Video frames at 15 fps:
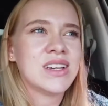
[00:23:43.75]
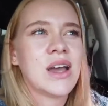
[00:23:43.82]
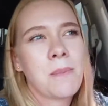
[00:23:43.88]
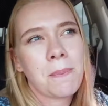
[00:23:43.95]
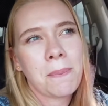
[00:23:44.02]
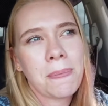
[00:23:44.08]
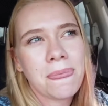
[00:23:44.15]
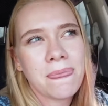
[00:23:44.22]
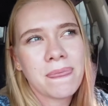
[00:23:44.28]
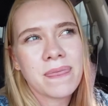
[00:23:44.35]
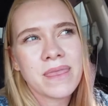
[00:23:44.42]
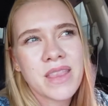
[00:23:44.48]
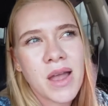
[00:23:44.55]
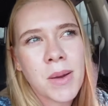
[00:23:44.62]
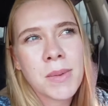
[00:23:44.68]
Yeah,
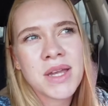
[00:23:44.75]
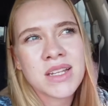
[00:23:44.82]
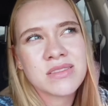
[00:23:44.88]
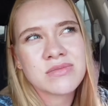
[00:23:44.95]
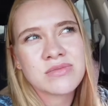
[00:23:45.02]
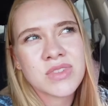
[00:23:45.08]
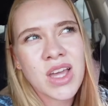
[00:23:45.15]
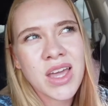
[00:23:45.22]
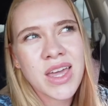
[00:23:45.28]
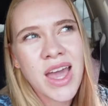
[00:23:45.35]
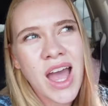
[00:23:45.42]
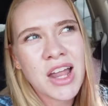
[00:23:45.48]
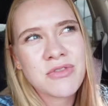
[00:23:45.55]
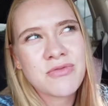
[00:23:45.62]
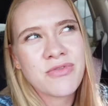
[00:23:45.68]
you
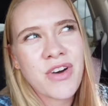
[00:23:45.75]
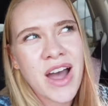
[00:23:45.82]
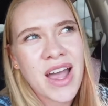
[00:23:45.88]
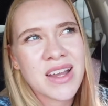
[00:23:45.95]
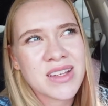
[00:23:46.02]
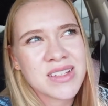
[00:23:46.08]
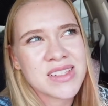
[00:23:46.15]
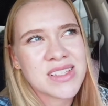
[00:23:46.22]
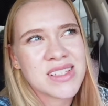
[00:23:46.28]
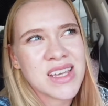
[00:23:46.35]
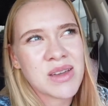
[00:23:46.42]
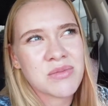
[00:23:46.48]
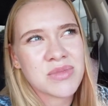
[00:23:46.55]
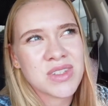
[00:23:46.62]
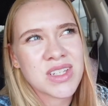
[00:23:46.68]
can't find the
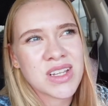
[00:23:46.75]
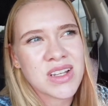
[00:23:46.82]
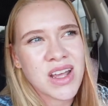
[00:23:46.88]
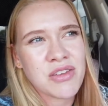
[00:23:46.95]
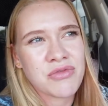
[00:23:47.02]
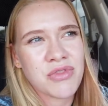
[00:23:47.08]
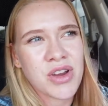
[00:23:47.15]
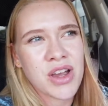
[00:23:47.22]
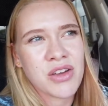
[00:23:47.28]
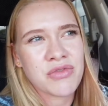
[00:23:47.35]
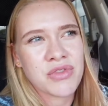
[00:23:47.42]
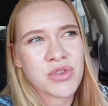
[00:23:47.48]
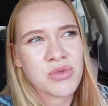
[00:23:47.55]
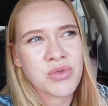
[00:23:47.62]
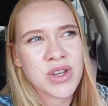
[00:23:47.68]
same thing
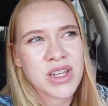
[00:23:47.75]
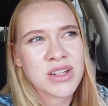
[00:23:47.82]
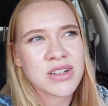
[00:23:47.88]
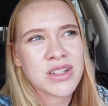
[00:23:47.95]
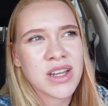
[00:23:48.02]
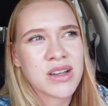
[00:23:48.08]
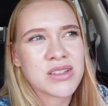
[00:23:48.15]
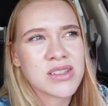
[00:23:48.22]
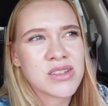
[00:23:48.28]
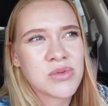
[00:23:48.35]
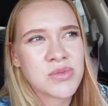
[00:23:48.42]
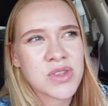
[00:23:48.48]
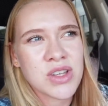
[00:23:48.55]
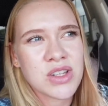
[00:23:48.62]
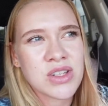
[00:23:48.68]
everywhere. Yeah,
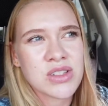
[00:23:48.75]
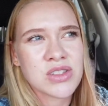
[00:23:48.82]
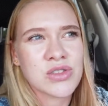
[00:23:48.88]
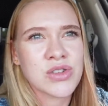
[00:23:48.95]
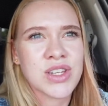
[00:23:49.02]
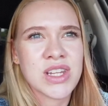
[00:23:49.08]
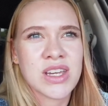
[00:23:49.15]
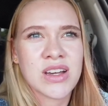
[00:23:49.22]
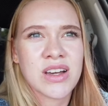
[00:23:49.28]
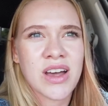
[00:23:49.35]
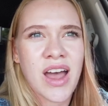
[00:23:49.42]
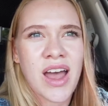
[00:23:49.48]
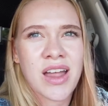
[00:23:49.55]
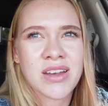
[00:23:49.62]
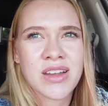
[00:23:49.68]
something is unique,
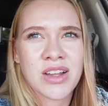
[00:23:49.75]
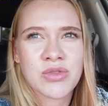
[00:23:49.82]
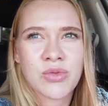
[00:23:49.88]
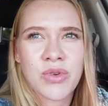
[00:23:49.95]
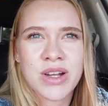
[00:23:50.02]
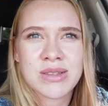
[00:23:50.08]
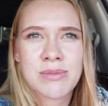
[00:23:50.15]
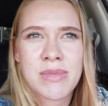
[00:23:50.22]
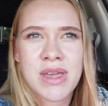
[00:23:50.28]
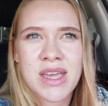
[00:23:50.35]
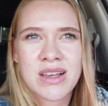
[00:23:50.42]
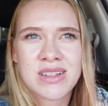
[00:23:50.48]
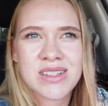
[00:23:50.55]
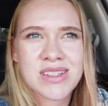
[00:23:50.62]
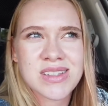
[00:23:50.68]
and that's what
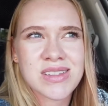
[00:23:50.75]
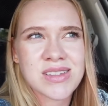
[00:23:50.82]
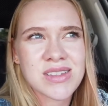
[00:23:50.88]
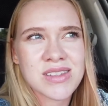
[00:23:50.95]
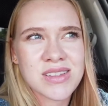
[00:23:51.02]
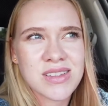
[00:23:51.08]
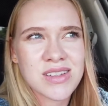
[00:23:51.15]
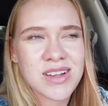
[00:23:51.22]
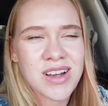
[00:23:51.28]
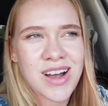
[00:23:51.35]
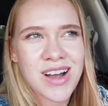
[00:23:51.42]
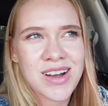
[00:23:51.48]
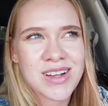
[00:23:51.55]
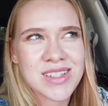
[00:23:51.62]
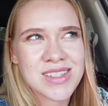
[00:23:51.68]
makes
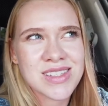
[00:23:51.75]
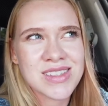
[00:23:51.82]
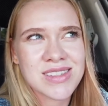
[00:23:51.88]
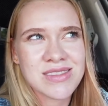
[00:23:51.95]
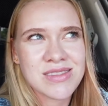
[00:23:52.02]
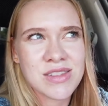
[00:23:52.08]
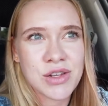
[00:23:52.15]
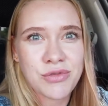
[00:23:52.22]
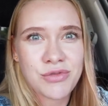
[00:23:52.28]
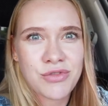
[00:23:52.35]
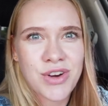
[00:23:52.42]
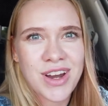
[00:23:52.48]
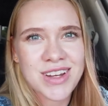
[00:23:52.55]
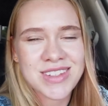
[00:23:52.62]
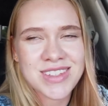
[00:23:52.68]
us
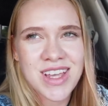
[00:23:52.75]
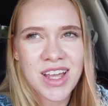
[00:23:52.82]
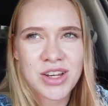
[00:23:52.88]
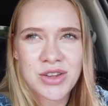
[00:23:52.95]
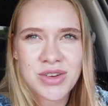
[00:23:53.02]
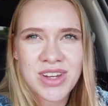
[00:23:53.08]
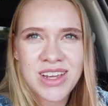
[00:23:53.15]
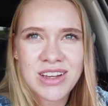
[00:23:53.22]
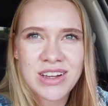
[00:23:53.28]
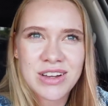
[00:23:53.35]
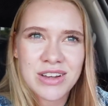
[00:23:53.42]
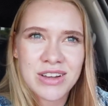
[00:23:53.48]
different and unique.